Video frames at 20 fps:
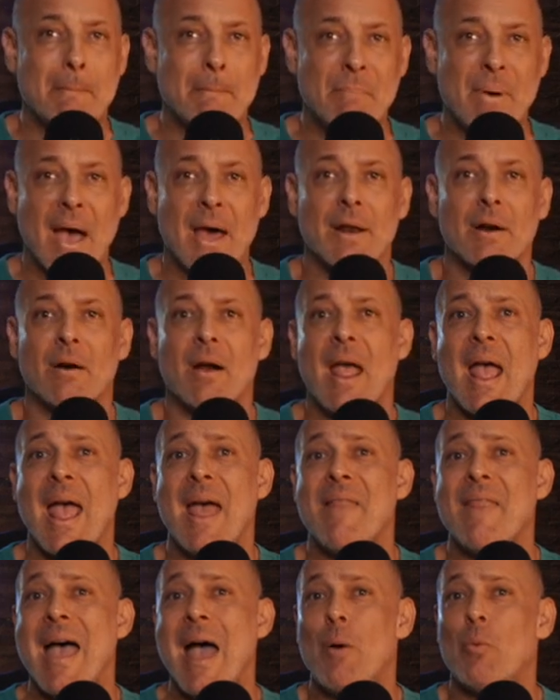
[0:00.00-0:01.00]
better,
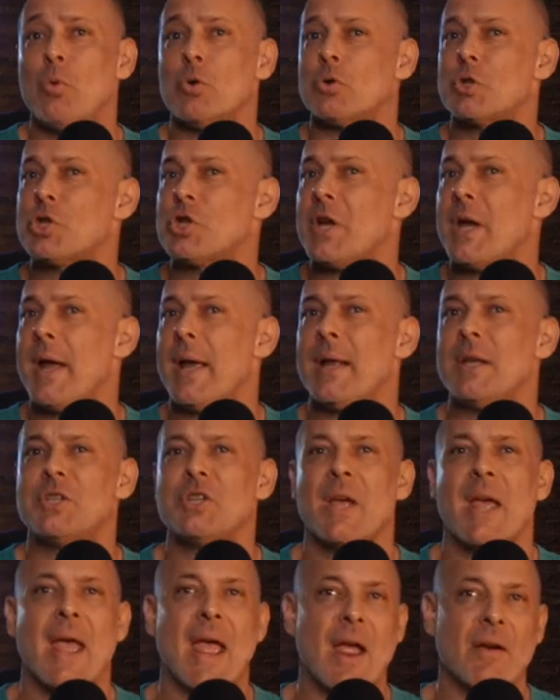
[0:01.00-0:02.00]
and that will
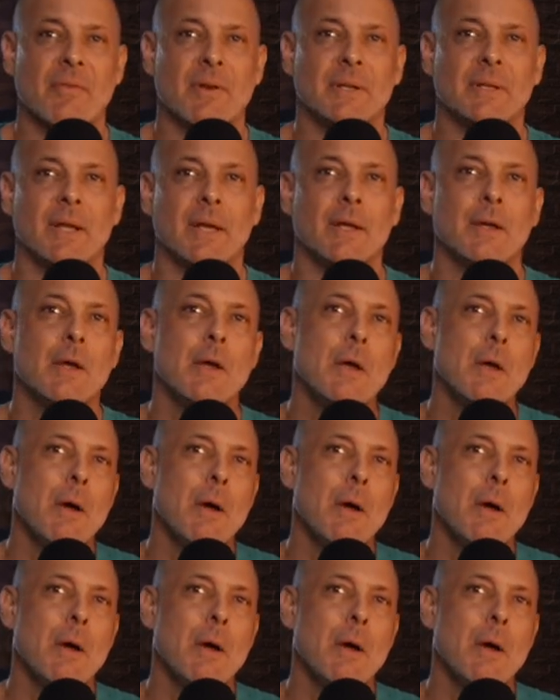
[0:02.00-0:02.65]
change everything.